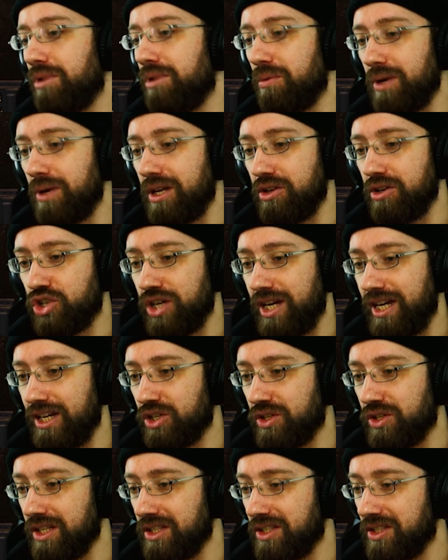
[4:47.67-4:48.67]
But when you
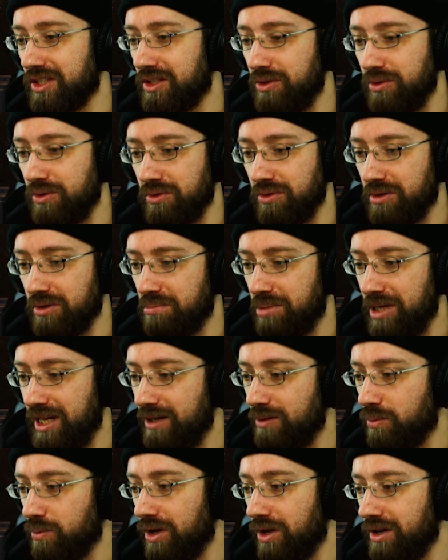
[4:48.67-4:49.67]
change this to the
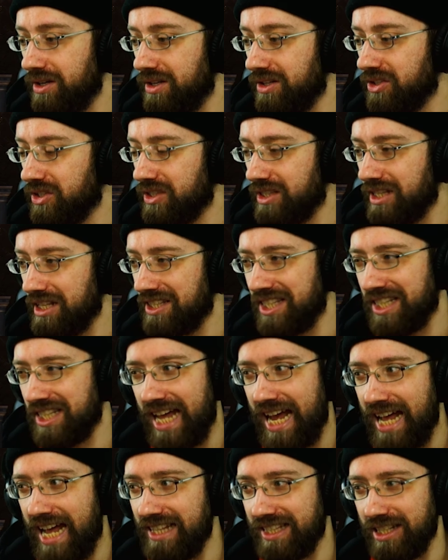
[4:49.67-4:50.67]
pink one, this
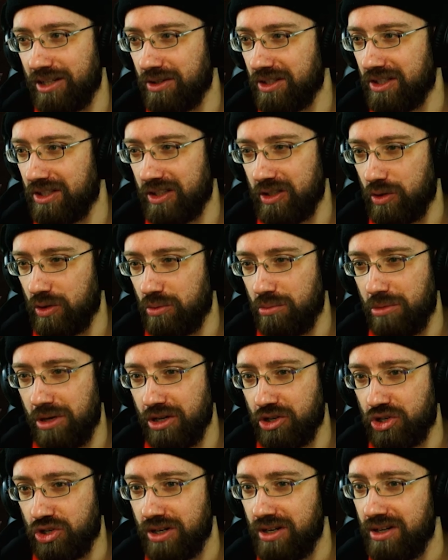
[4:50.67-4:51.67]
stands out so
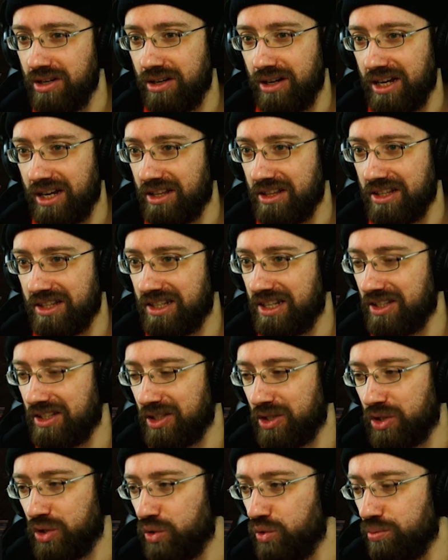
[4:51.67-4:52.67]
much. Like, this
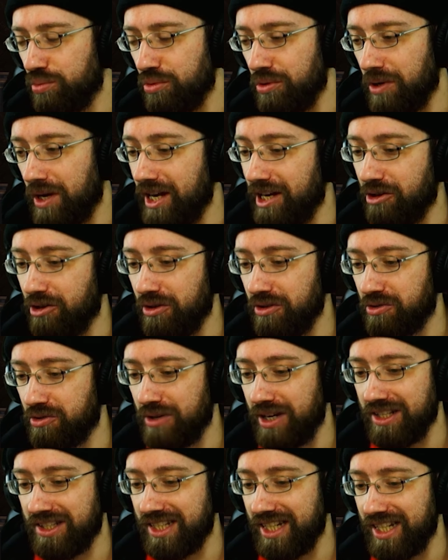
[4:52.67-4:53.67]
is super high
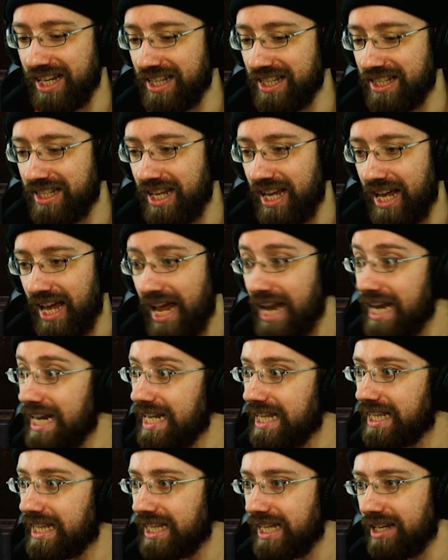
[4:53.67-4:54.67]
contrast against
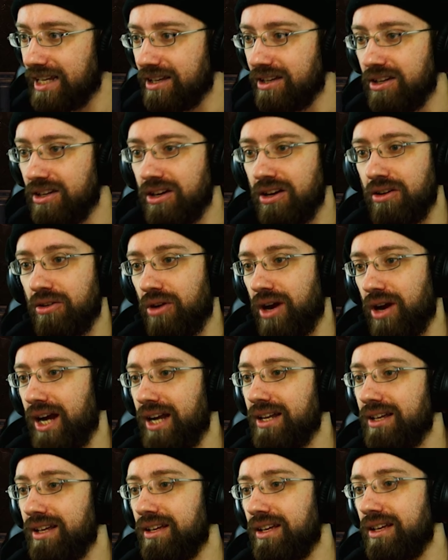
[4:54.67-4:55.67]
anything,
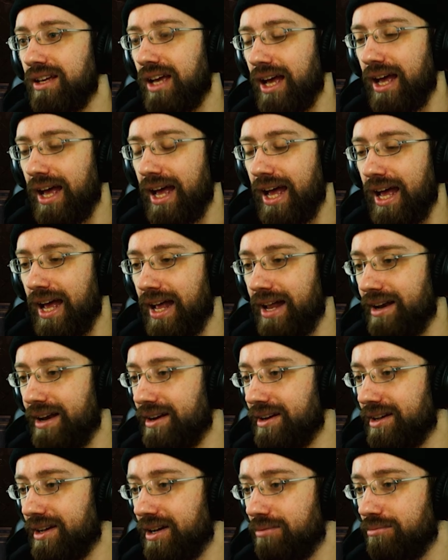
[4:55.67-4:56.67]
right?
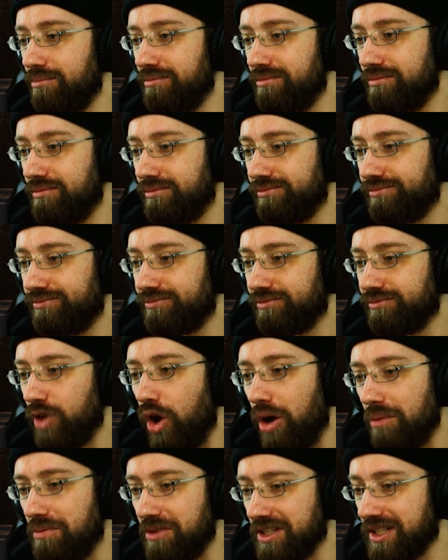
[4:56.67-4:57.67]
And
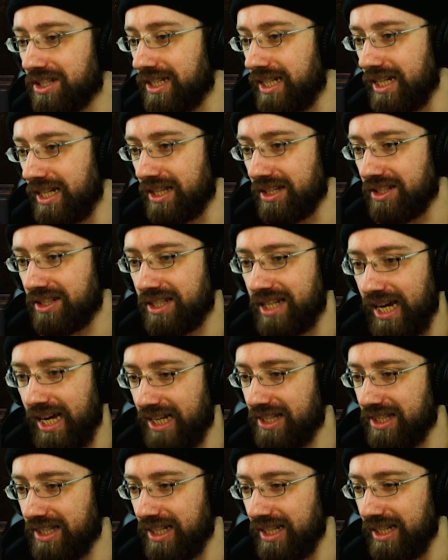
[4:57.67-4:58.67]
obviously this
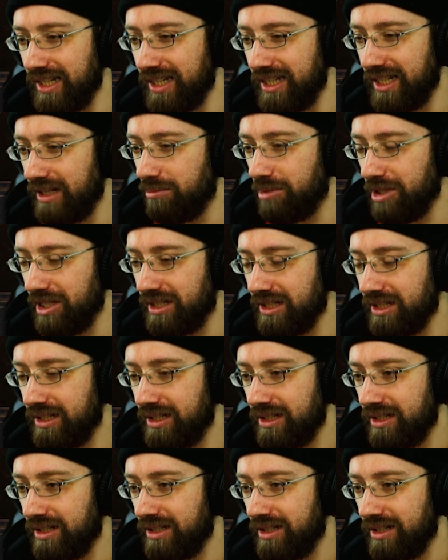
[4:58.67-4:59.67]
takes a little bit
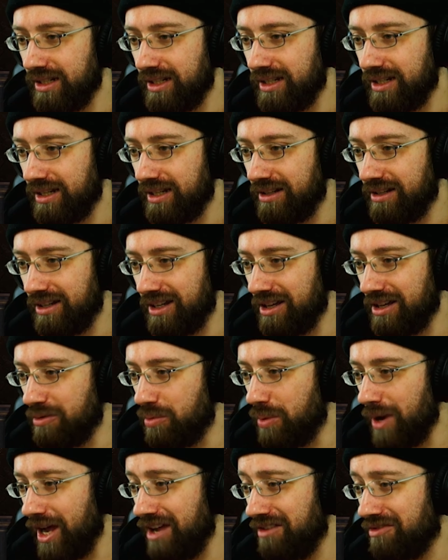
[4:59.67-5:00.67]

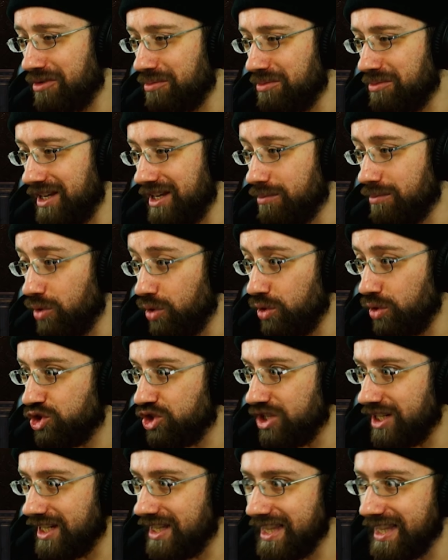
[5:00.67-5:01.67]
away from the
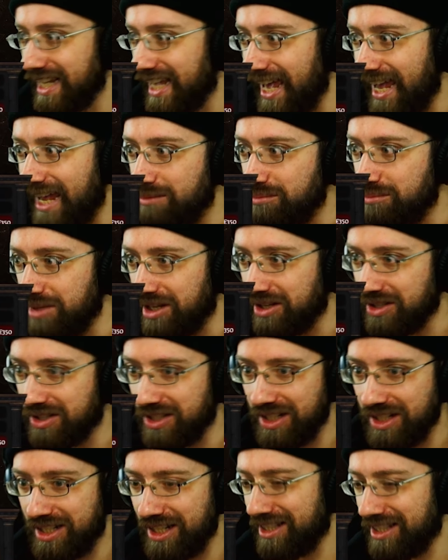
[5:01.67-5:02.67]
immersion in the game
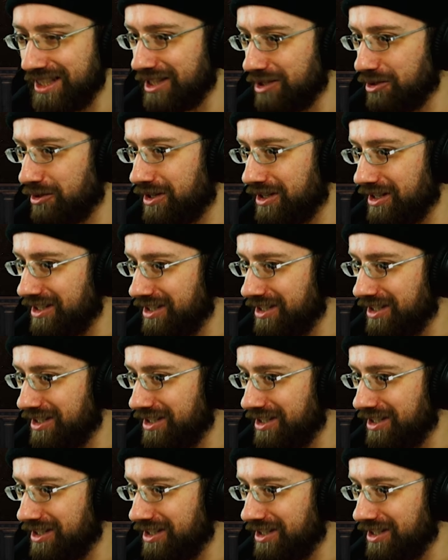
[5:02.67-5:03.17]
because it doesn't